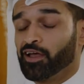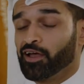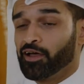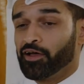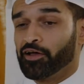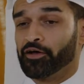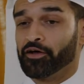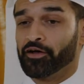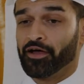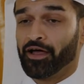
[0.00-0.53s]

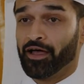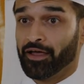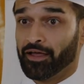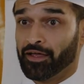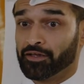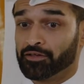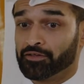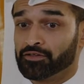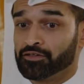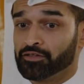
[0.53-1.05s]

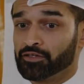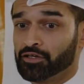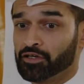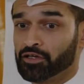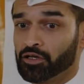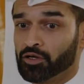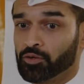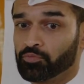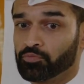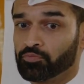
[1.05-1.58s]
and
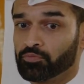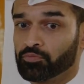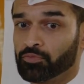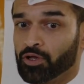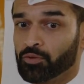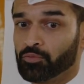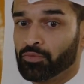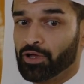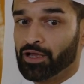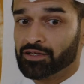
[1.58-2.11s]

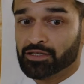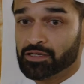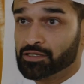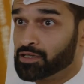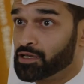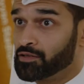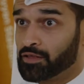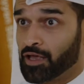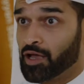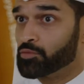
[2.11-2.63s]
as I
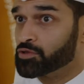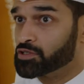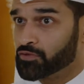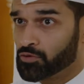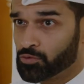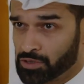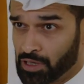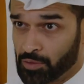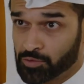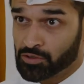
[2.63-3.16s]
said, the atmosphere
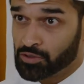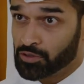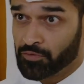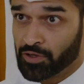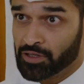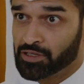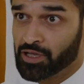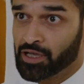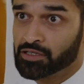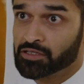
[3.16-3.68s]
was absolutely
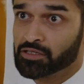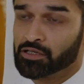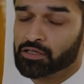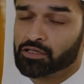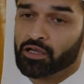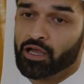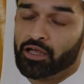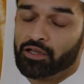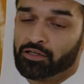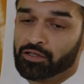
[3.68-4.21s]
fantastic,
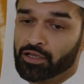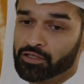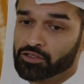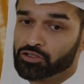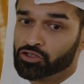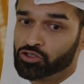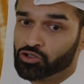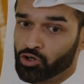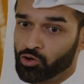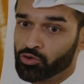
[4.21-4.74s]
and it
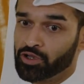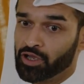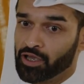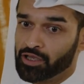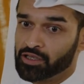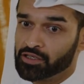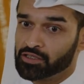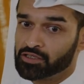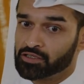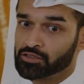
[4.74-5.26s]

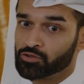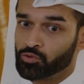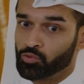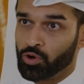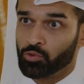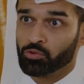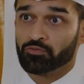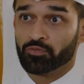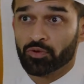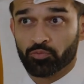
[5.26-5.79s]
showcased
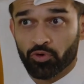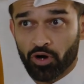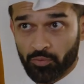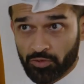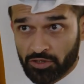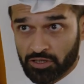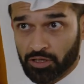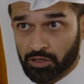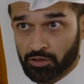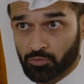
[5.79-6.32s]
what we've been
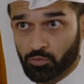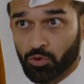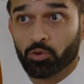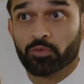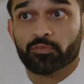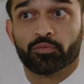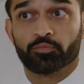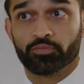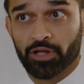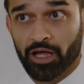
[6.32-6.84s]
promising, what we've
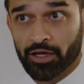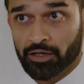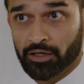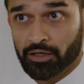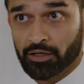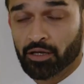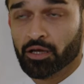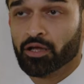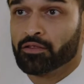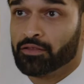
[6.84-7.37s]
been planning,
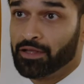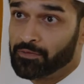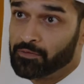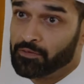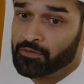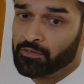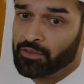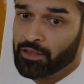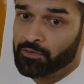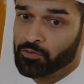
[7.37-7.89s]

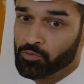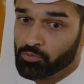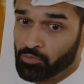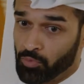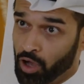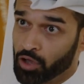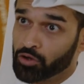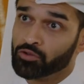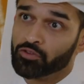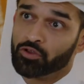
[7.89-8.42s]
that the
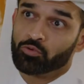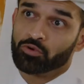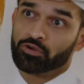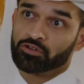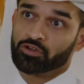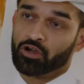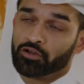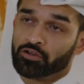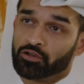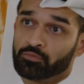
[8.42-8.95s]
model that we're
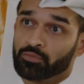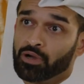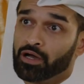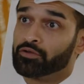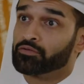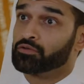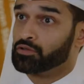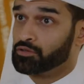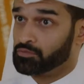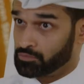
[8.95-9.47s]
talking about
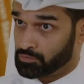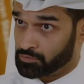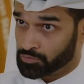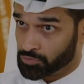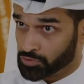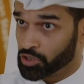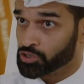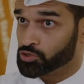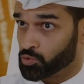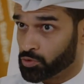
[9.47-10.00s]

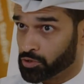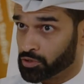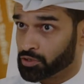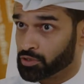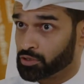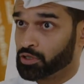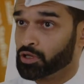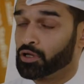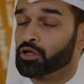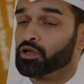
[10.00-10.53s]
does work.
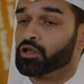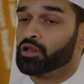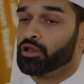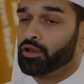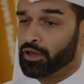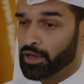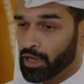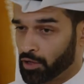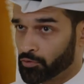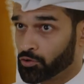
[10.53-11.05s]

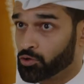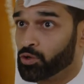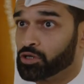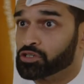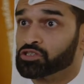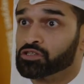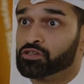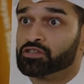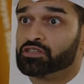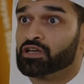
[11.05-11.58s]
Now the
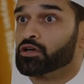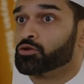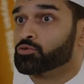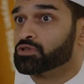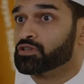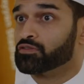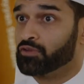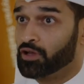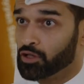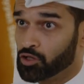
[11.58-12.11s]
question is, how do we
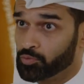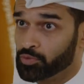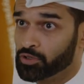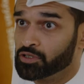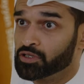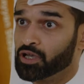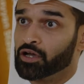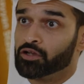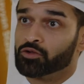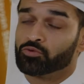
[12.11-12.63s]
develop it?
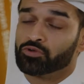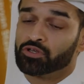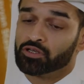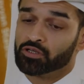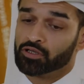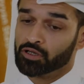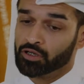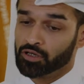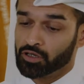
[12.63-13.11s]
How do we